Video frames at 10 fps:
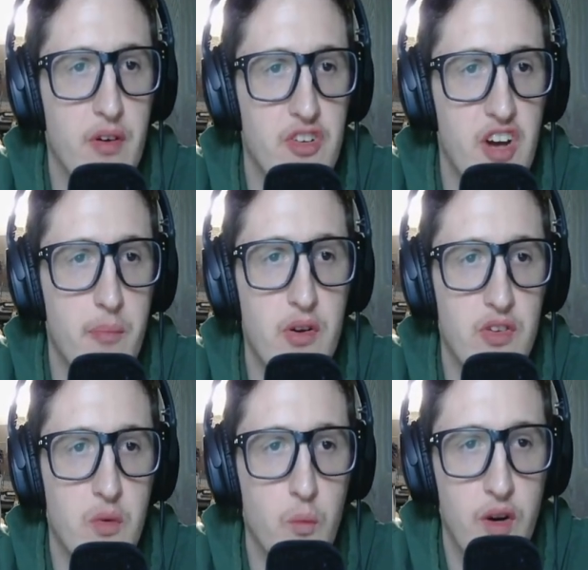And Jock
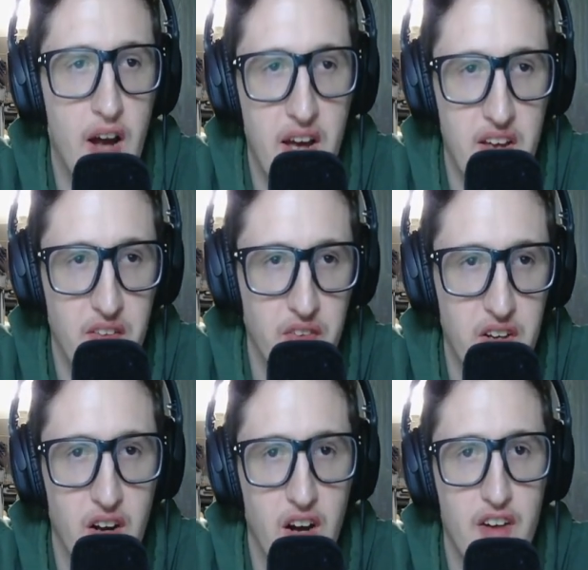Peterson would not hit
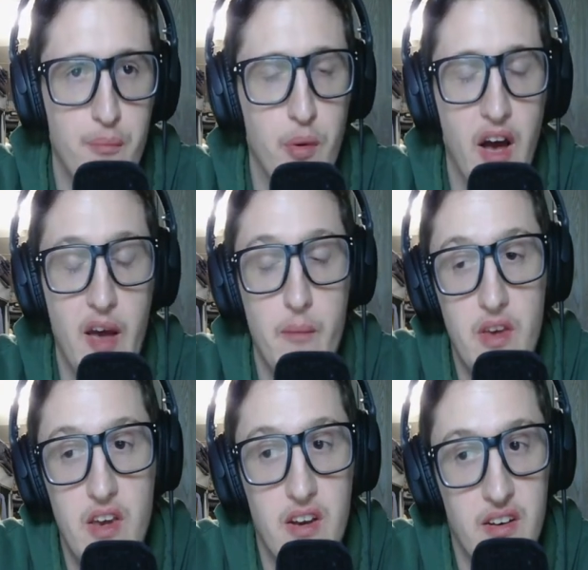leadoff. But, I
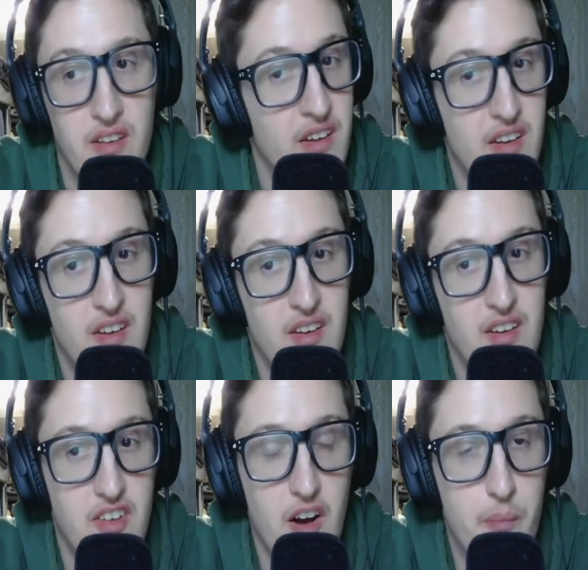mean,
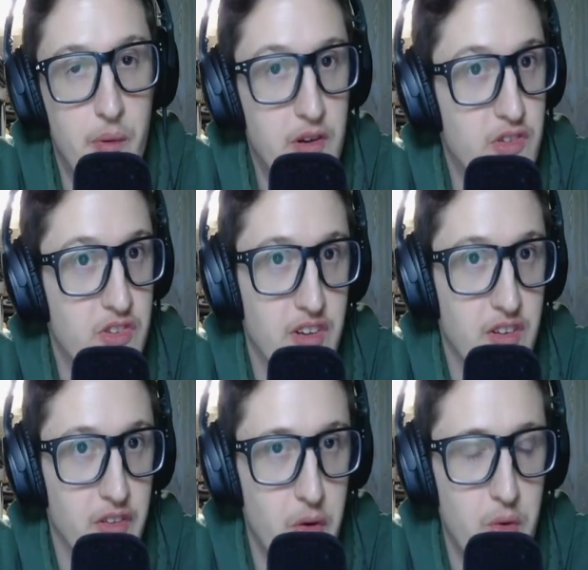Jock
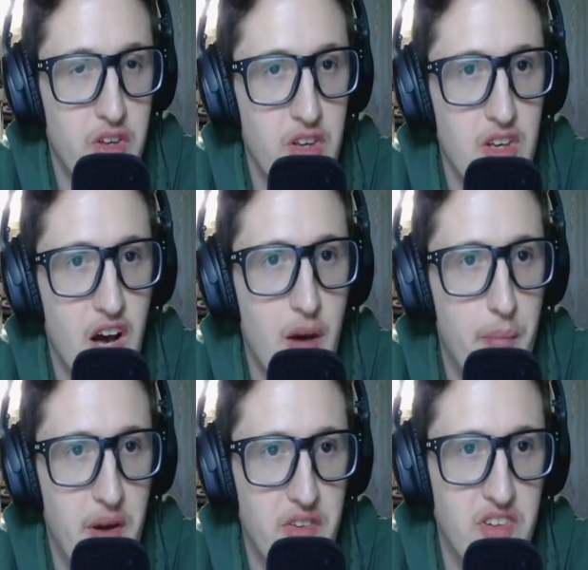Peterson, low-key
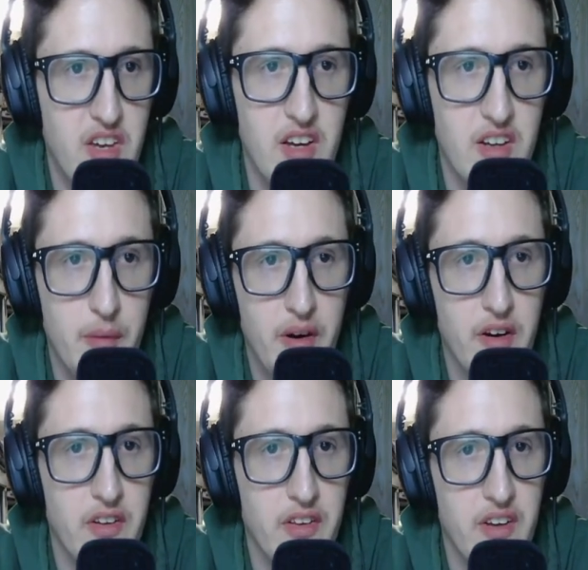on-base king,
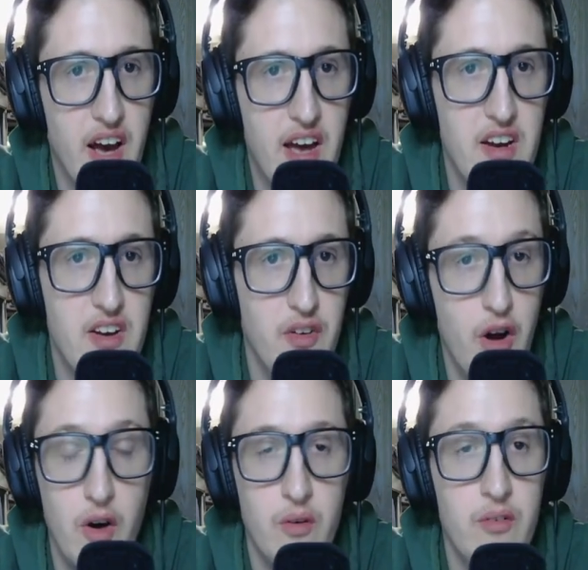apparently. I didn't
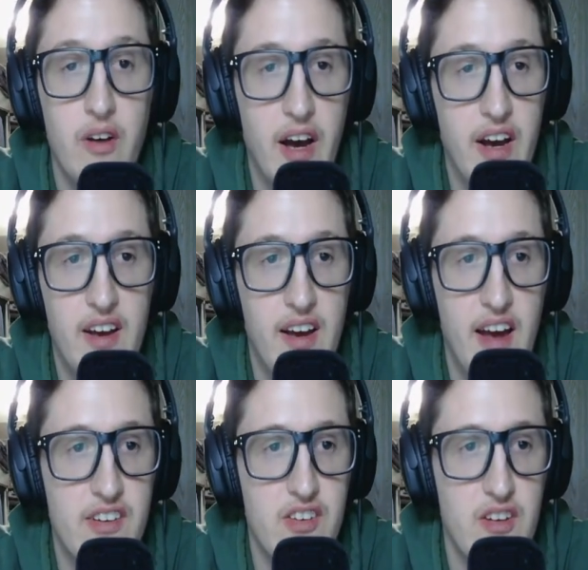know. I
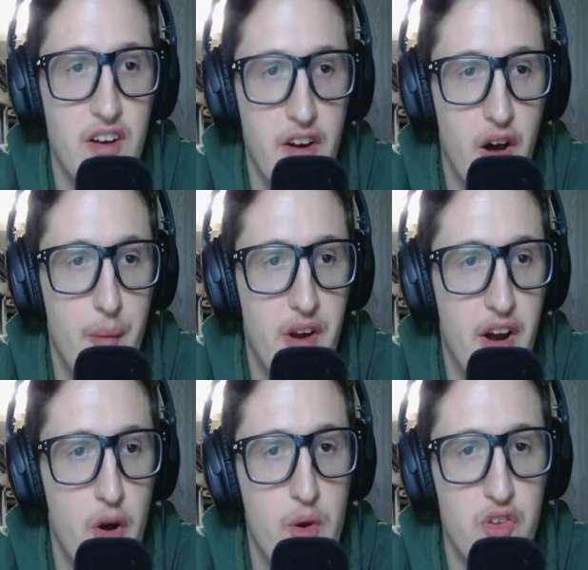actually didn't know. I mean, I
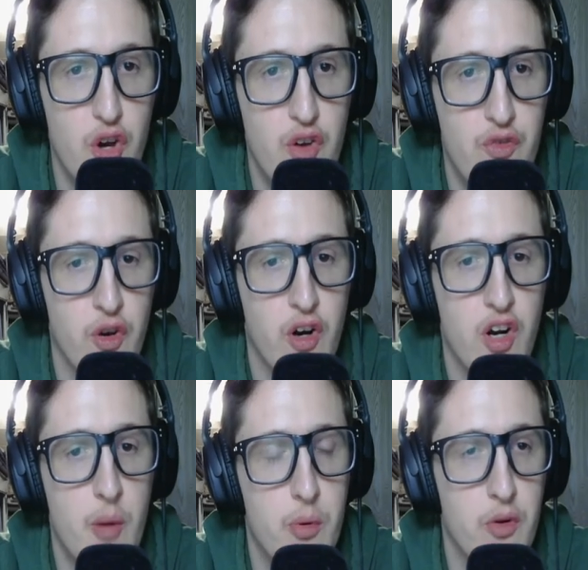know he's good for a
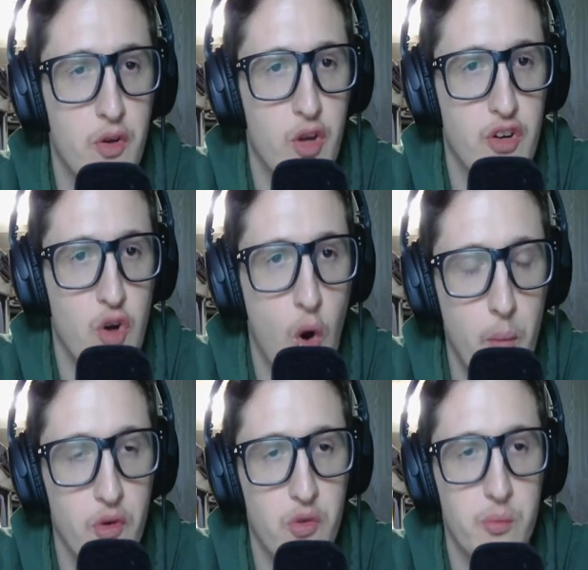couple of clutch
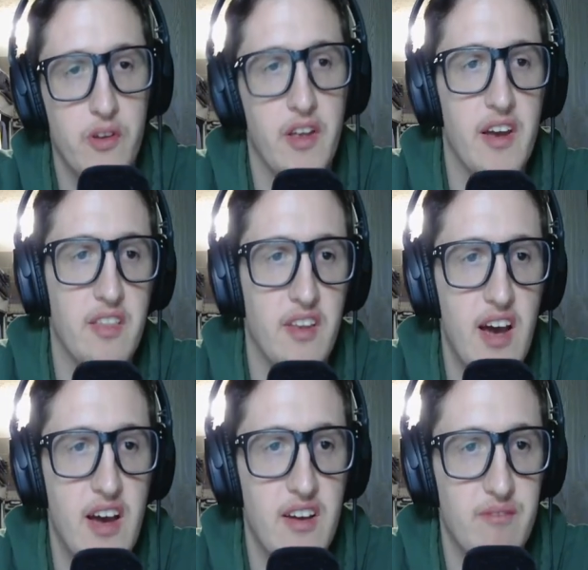homers, but, like, the
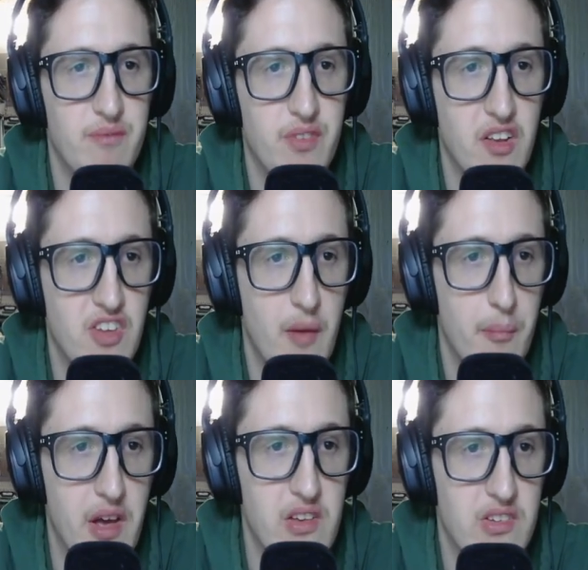guy gets on
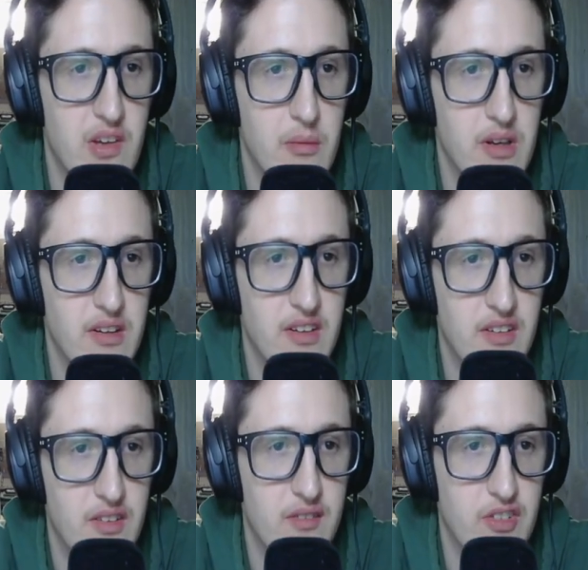base. I mean,
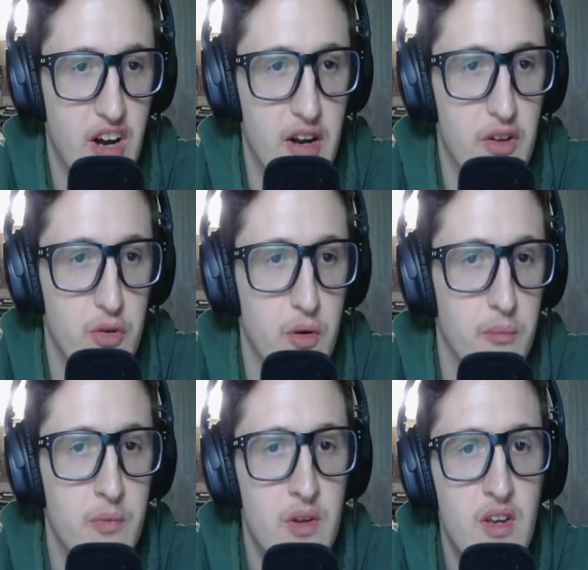shout out to him.